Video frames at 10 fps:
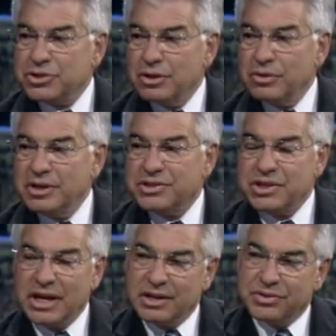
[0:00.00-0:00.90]
So in a
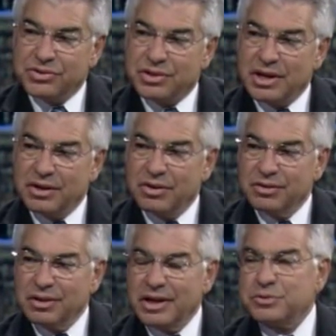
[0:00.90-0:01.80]
sense, they
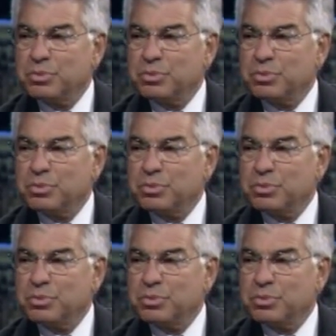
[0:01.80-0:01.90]
are less